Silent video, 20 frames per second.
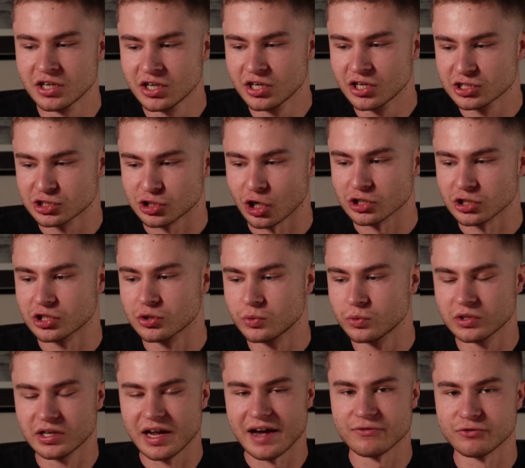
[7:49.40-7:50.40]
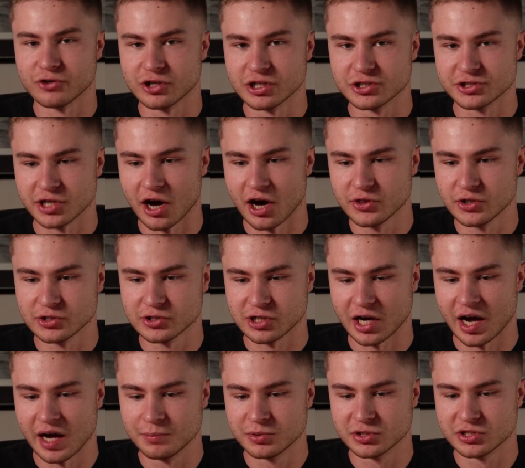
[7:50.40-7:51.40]
start to leverage other
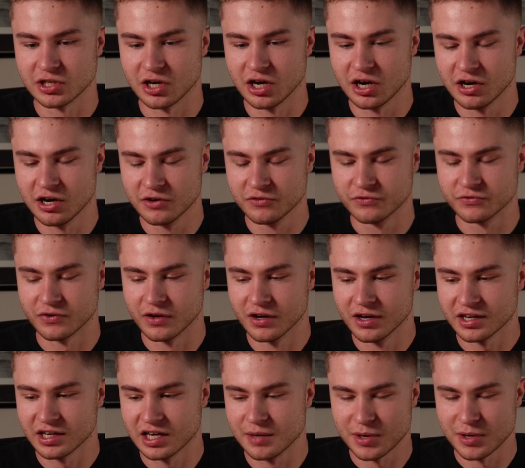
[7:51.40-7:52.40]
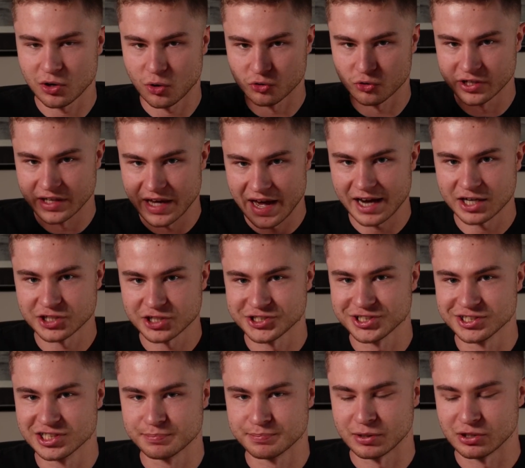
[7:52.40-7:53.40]
types of chemical
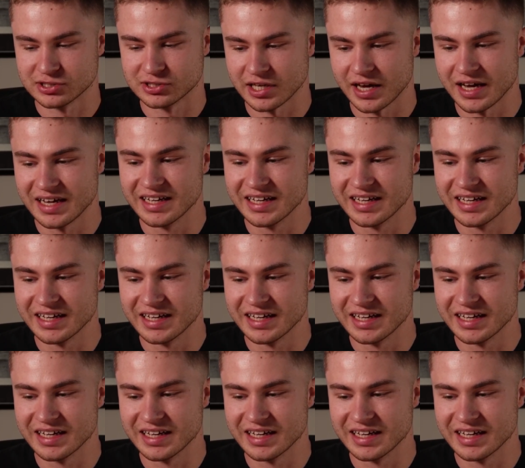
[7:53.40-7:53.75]
reactions, per se,